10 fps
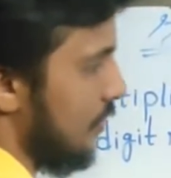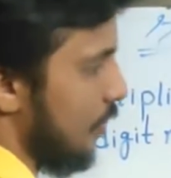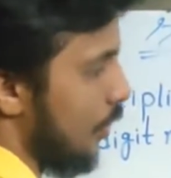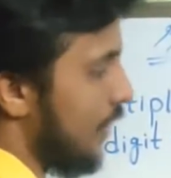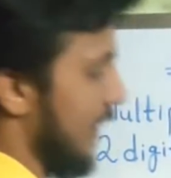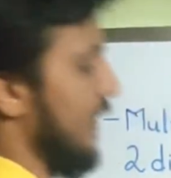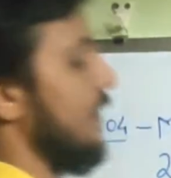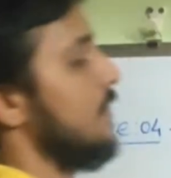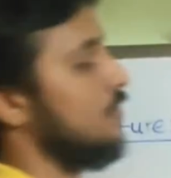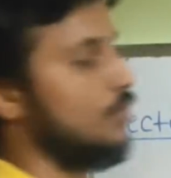Okay,
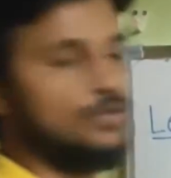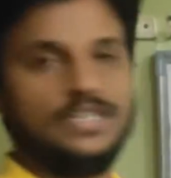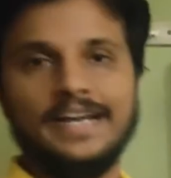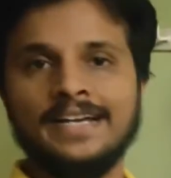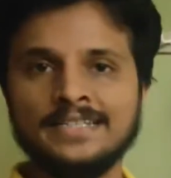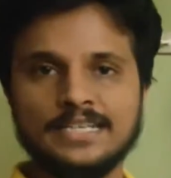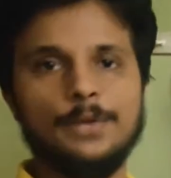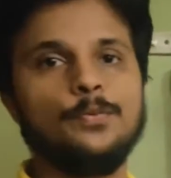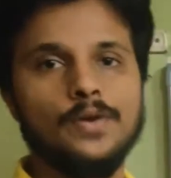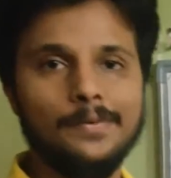so second
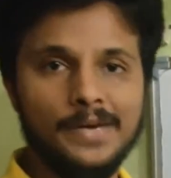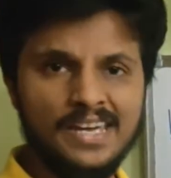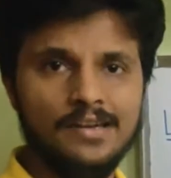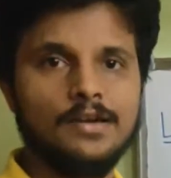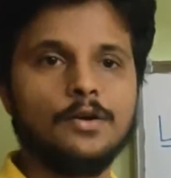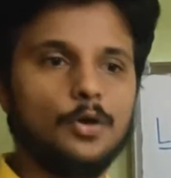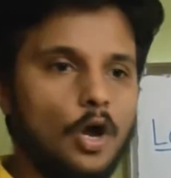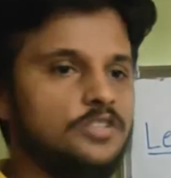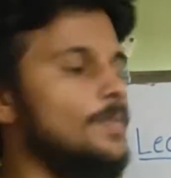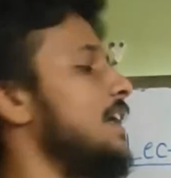step will be
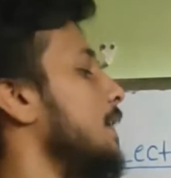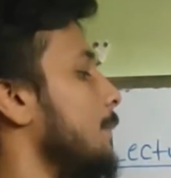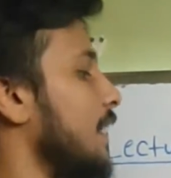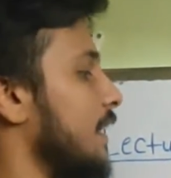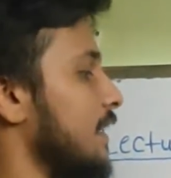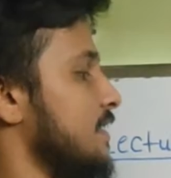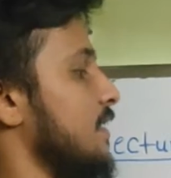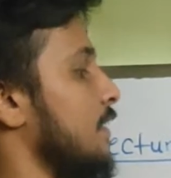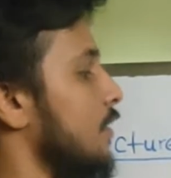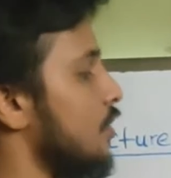cross
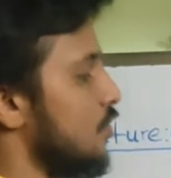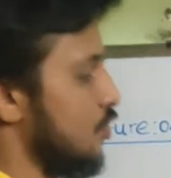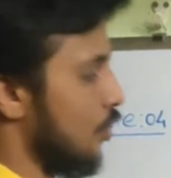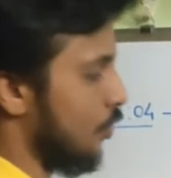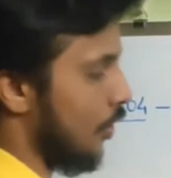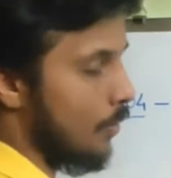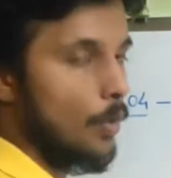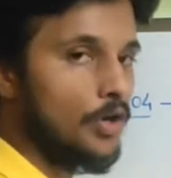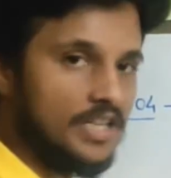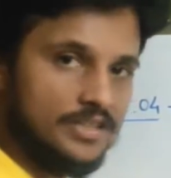multiplication. So
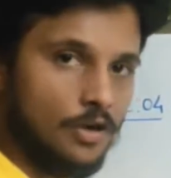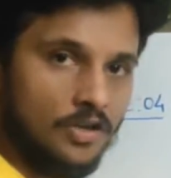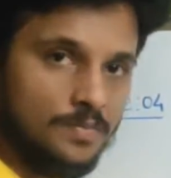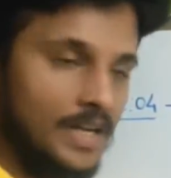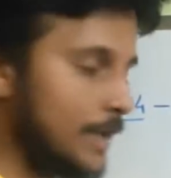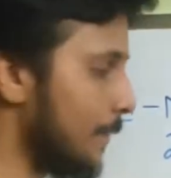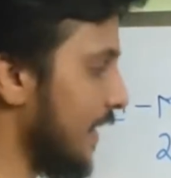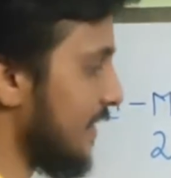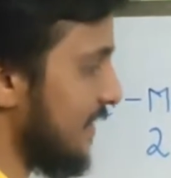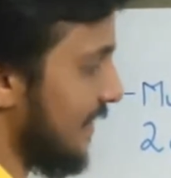what is cross
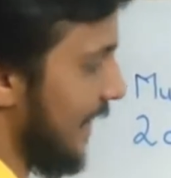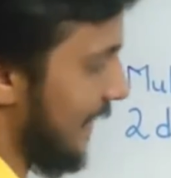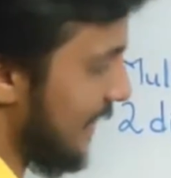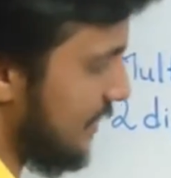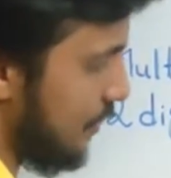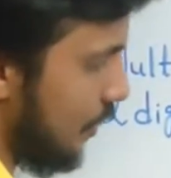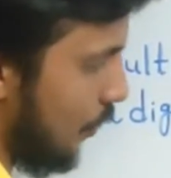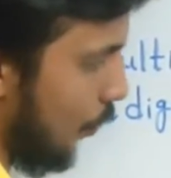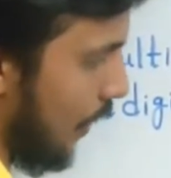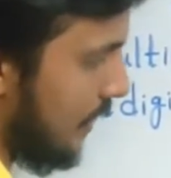multiplication? That is
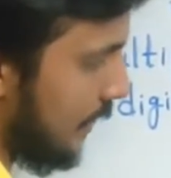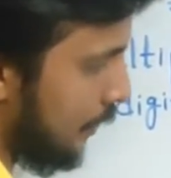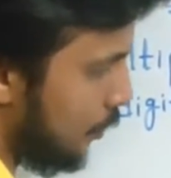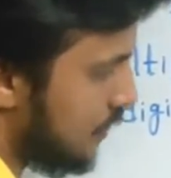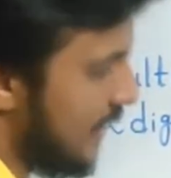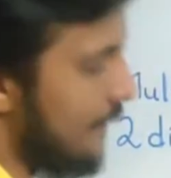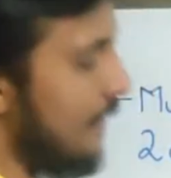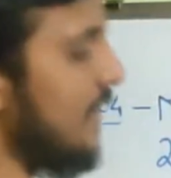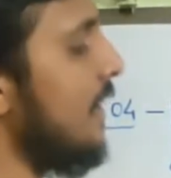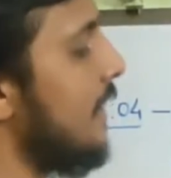1 into
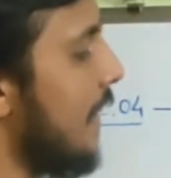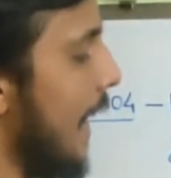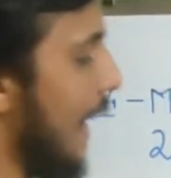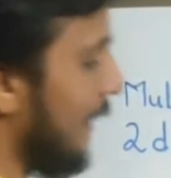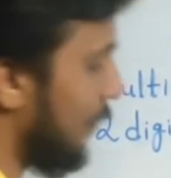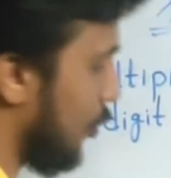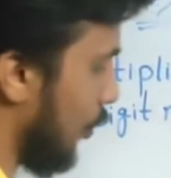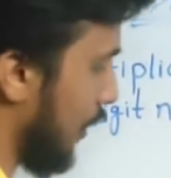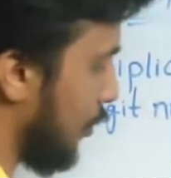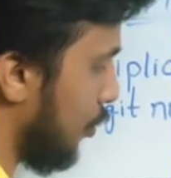7 and 2
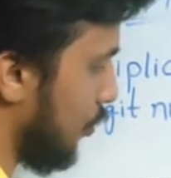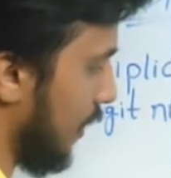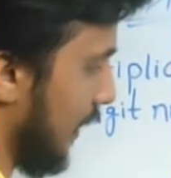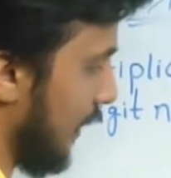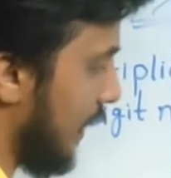into 3.